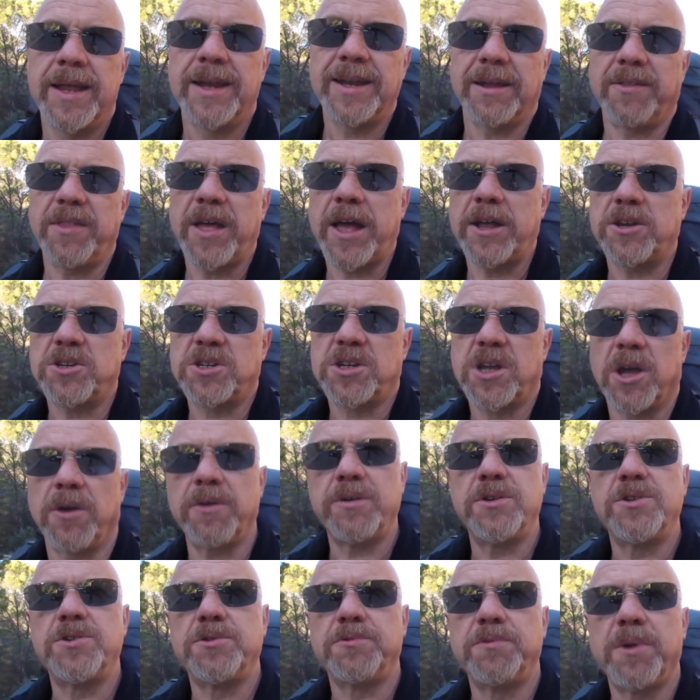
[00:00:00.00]
Now, that's
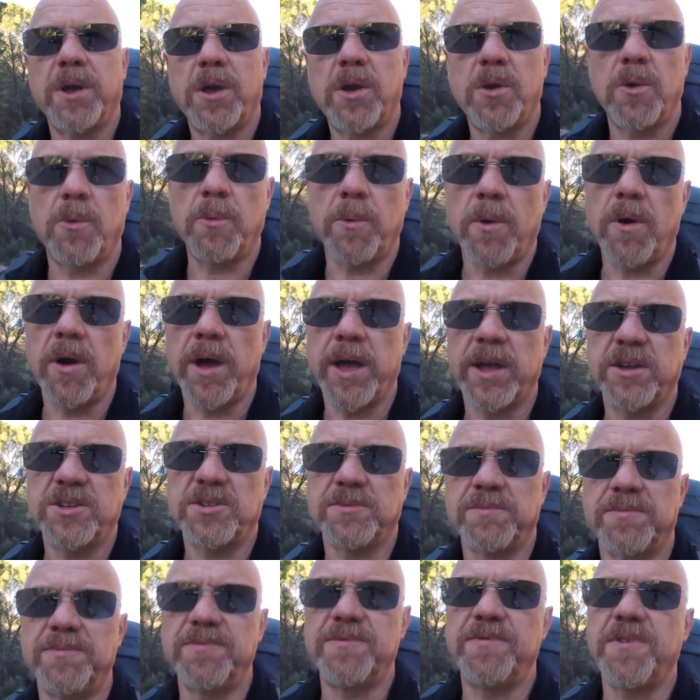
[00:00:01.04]
going to require
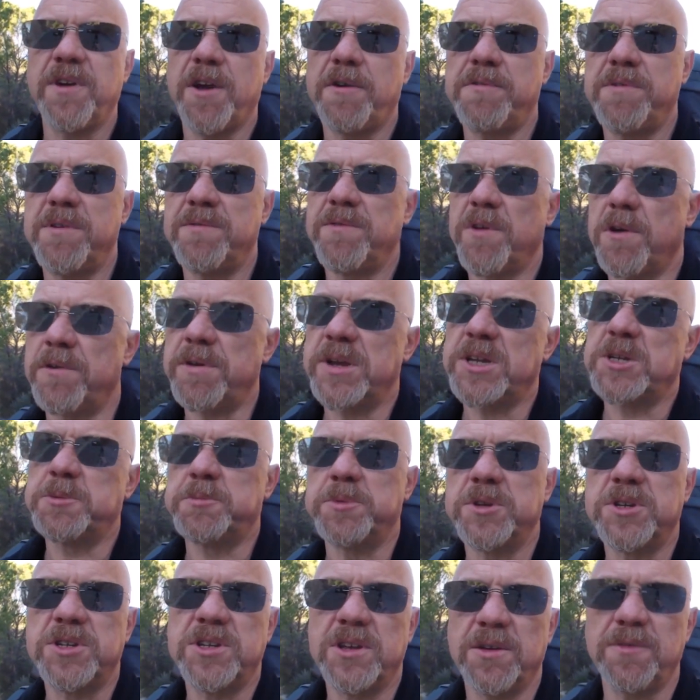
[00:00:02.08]
some very, very
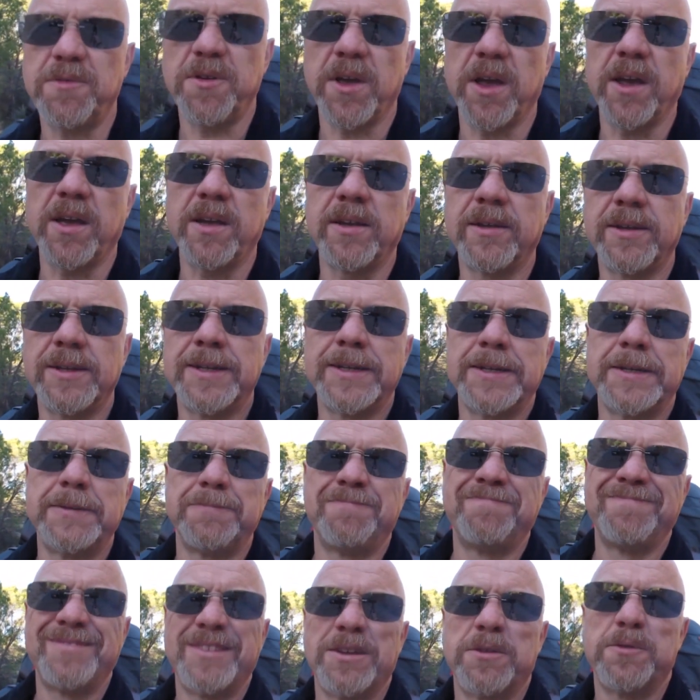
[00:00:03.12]
specific
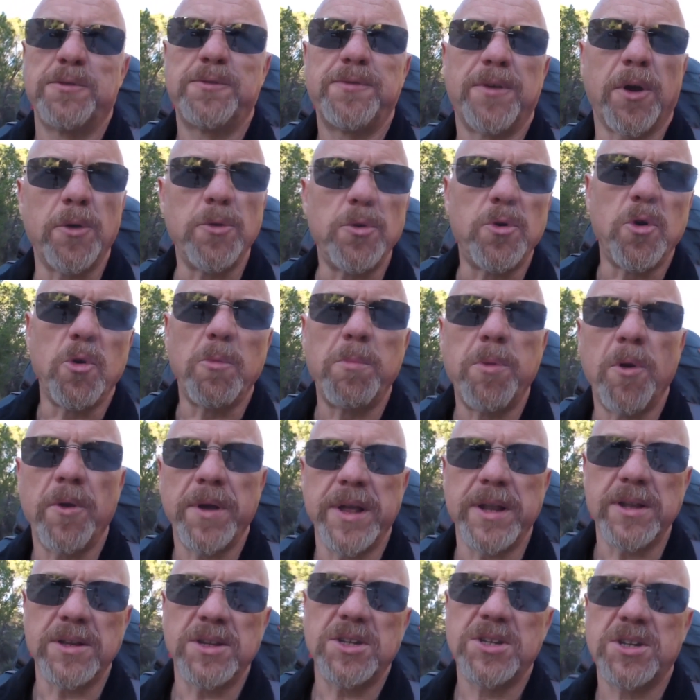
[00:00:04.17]
focal
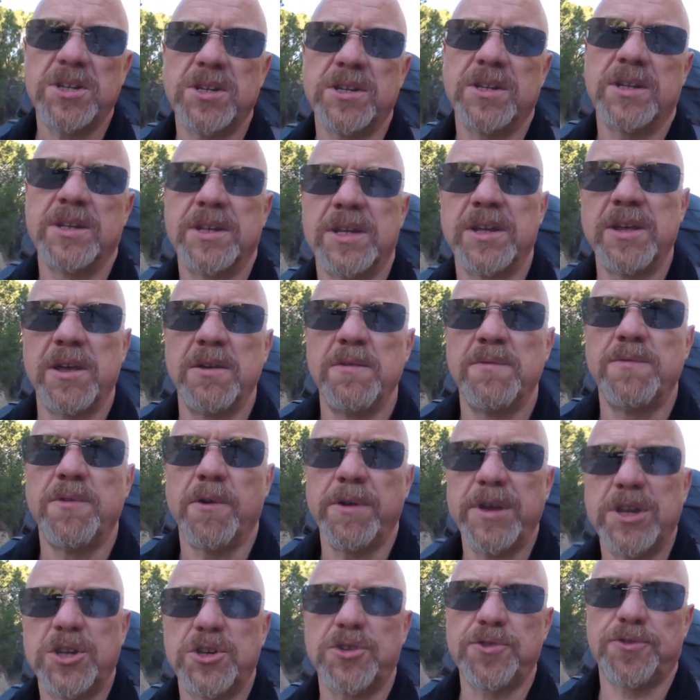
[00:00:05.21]
points,
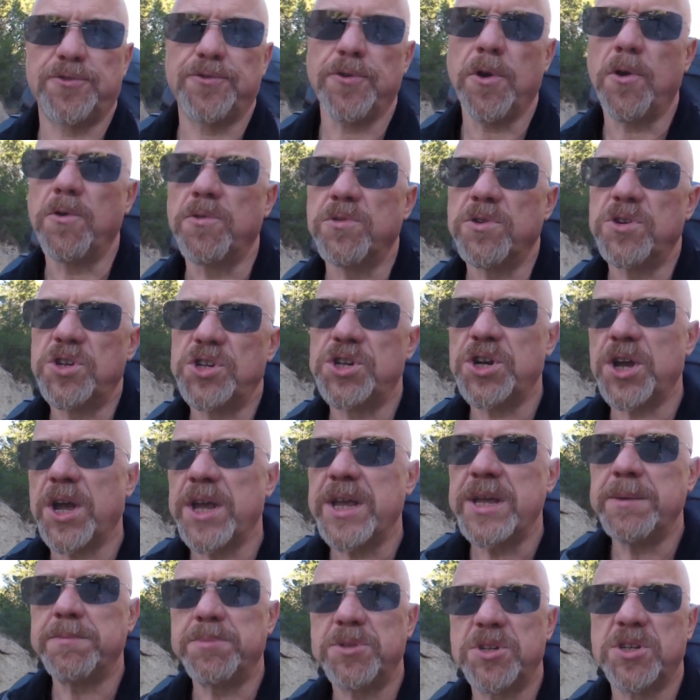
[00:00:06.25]
very strong
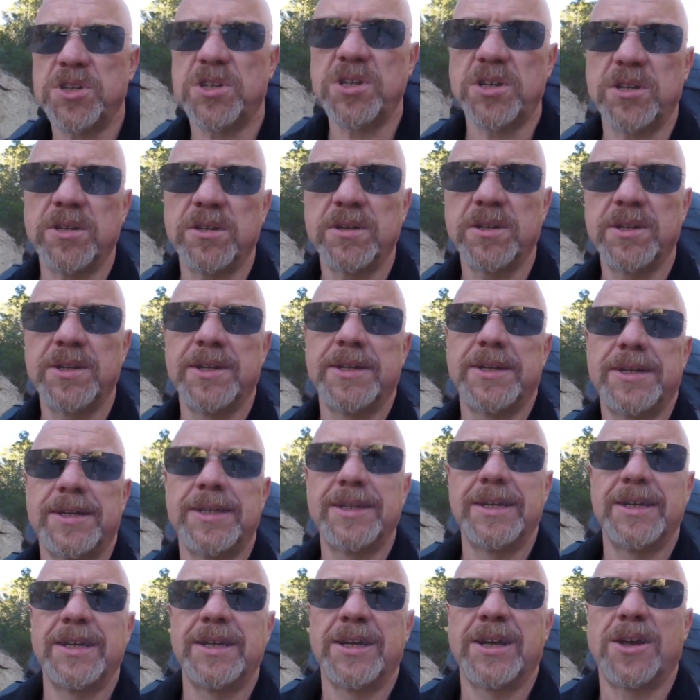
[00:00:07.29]
shapes,
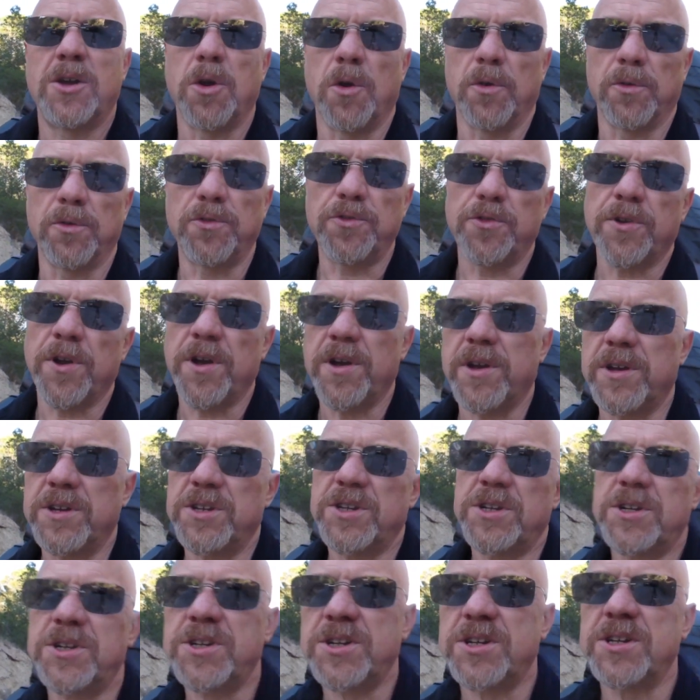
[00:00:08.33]

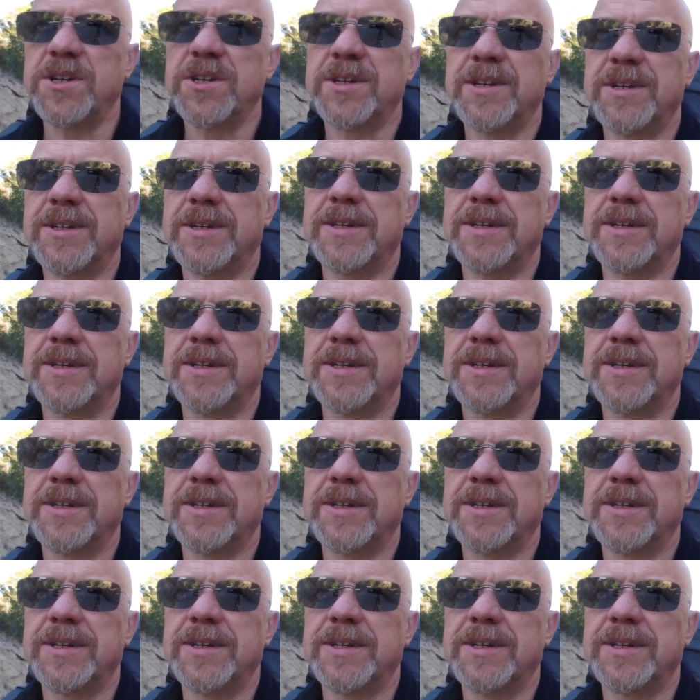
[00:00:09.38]
contrasts